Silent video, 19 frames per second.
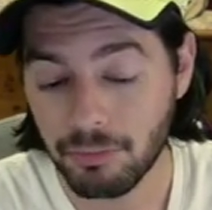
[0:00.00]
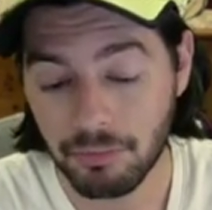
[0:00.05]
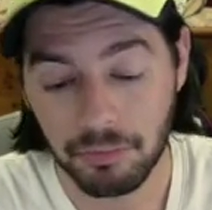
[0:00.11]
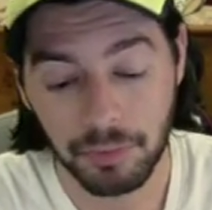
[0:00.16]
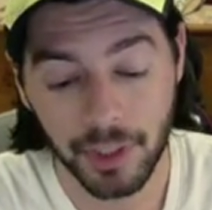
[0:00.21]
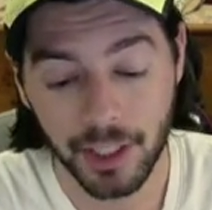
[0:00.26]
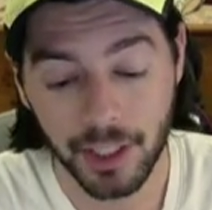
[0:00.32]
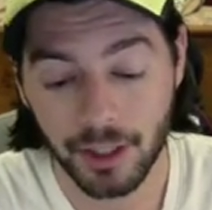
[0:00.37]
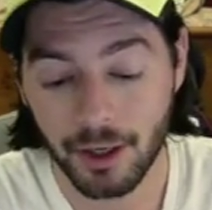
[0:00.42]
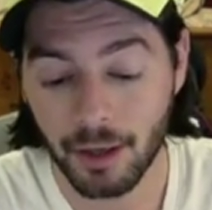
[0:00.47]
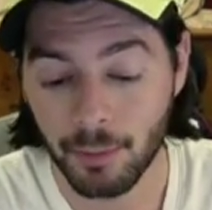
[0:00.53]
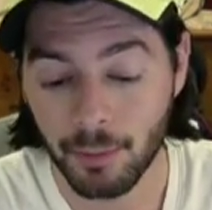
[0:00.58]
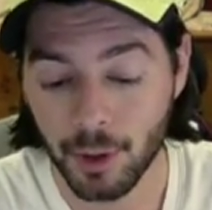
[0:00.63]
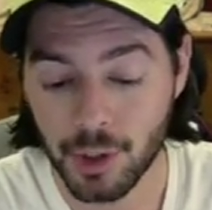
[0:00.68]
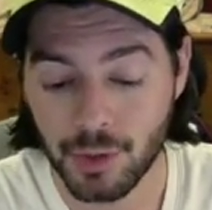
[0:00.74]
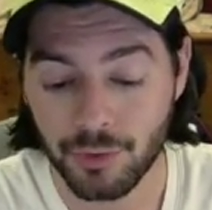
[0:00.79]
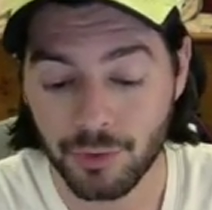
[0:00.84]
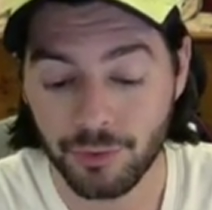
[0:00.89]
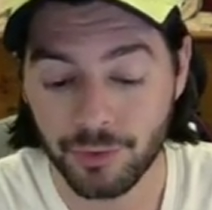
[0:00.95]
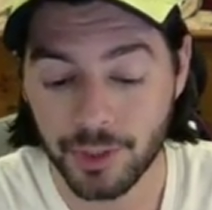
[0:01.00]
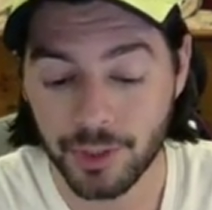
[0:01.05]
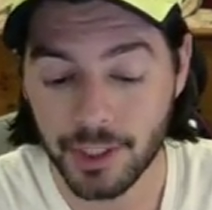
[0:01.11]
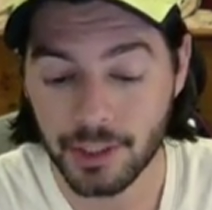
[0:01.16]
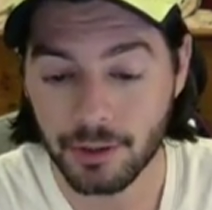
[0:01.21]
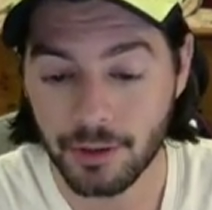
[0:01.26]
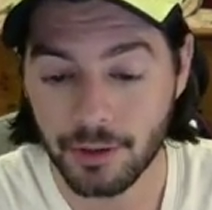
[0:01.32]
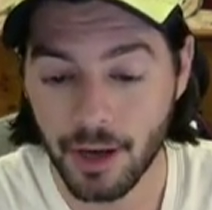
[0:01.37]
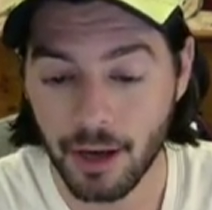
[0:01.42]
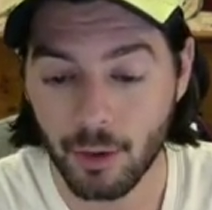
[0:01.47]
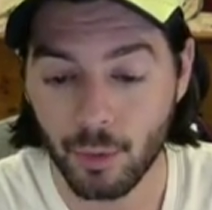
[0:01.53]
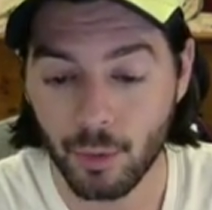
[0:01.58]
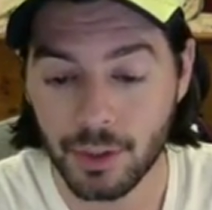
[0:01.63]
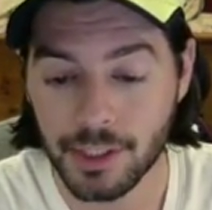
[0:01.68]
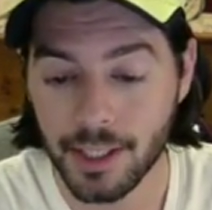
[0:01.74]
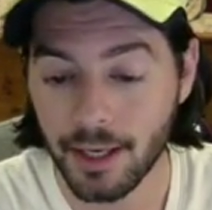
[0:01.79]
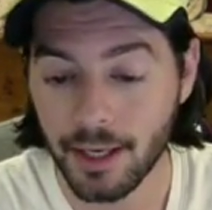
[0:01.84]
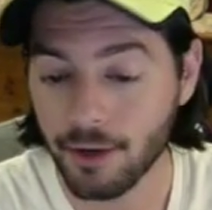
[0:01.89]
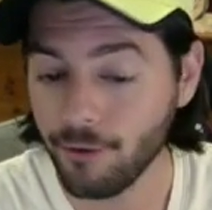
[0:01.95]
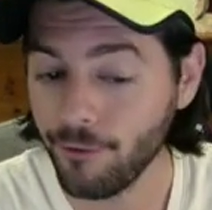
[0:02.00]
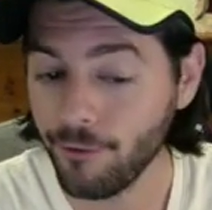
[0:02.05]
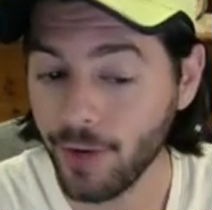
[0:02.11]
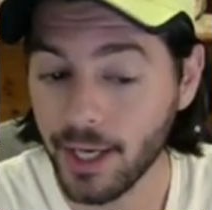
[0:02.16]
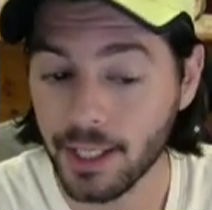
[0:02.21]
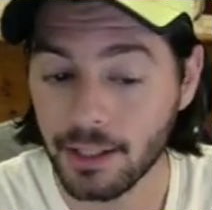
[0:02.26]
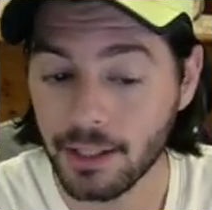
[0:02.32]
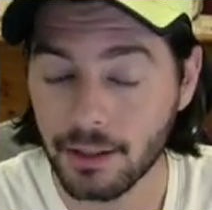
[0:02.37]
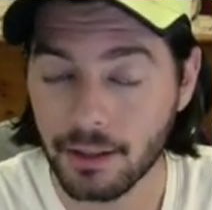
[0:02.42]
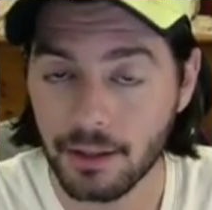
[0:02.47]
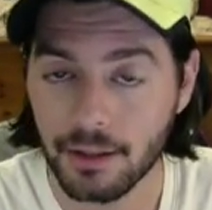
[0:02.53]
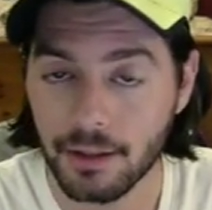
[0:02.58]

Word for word: being a commercial fig, they're not always that great.